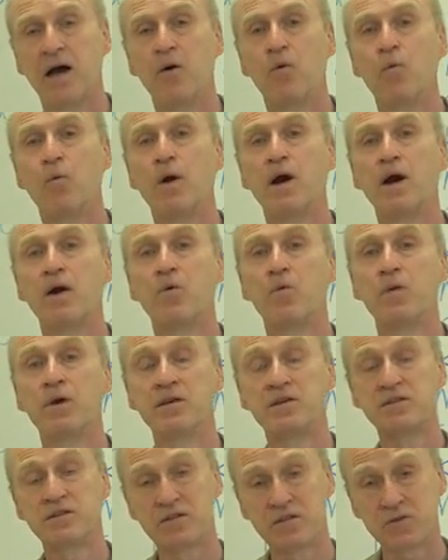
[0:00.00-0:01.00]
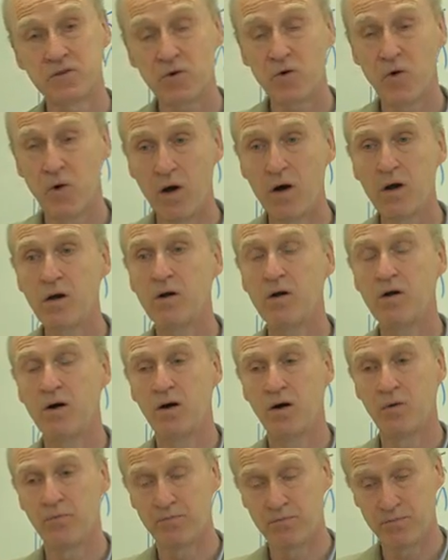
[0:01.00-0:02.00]
where we store
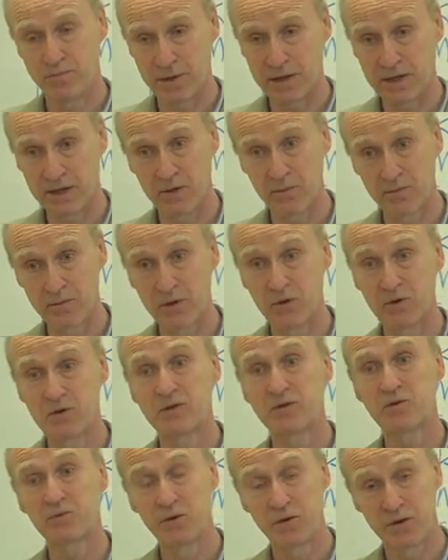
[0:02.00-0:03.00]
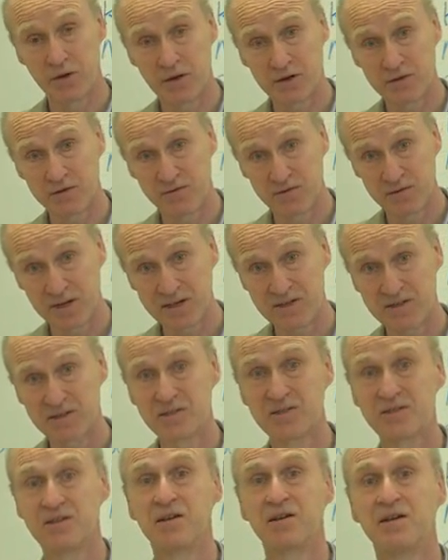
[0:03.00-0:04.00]
on big computers with lots of
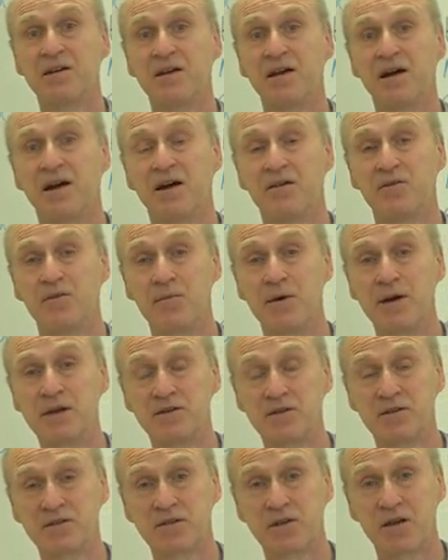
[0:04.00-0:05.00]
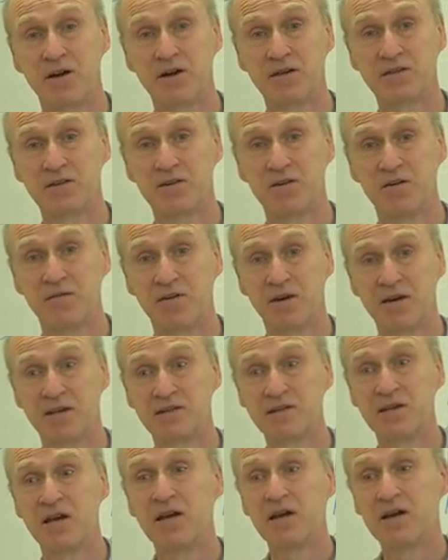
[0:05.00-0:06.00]
disks the major sky
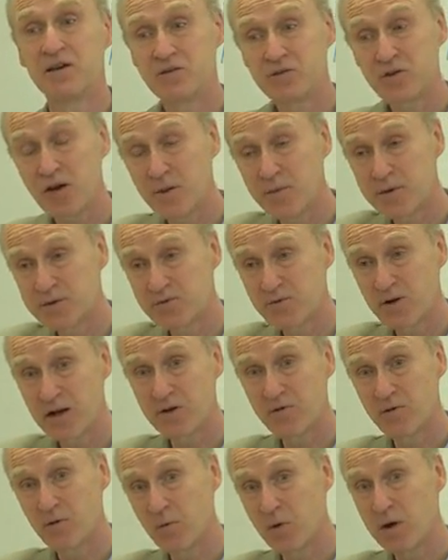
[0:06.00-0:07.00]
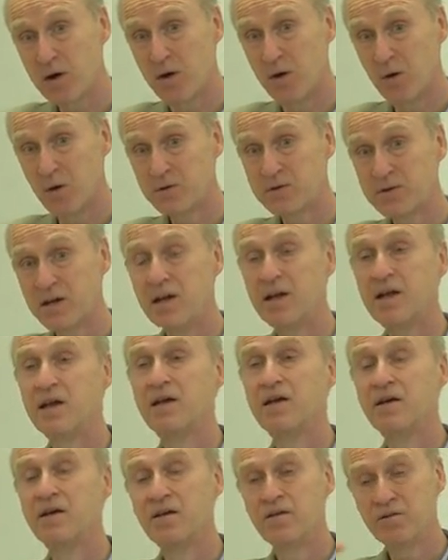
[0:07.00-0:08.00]
surveys. Astronomers around the world,
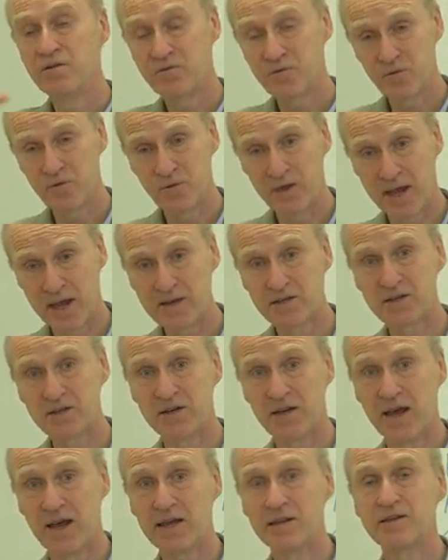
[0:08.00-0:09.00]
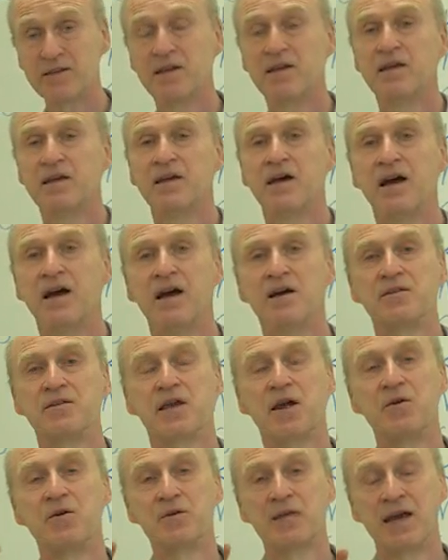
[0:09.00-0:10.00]
through the internet,
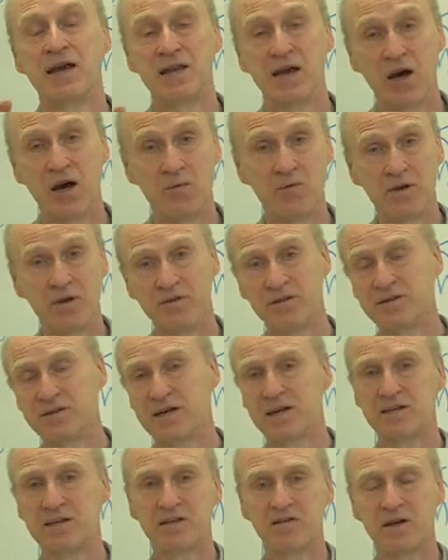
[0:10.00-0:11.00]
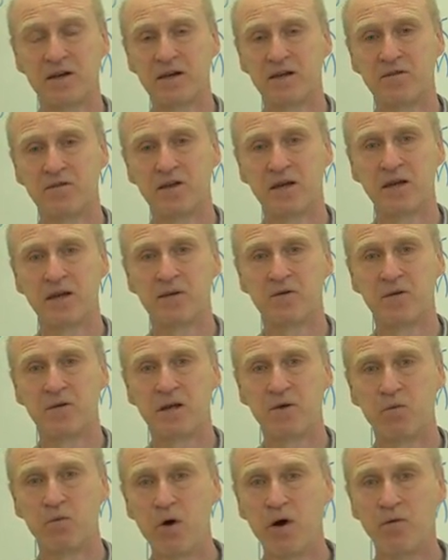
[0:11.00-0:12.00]
go and get only the data
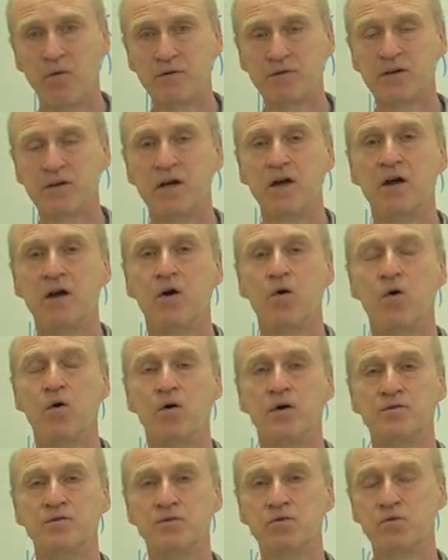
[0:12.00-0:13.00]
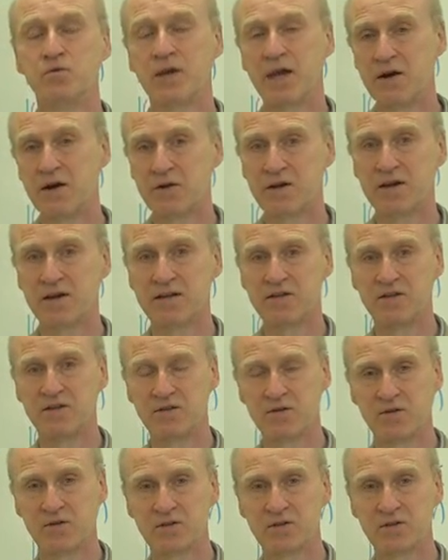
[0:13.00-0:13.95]
they want, or do calculations or